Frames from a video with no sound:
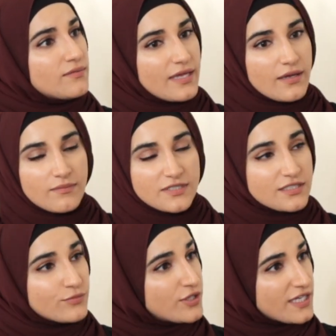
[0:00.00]
like
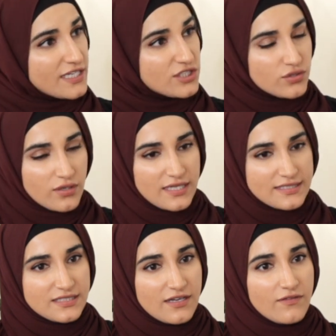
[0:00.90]
miscommunication, all
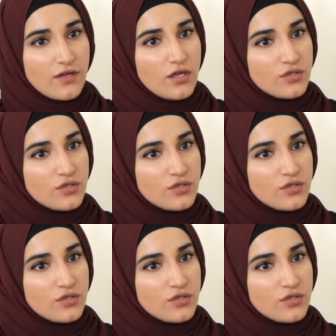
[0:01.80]
that stuff.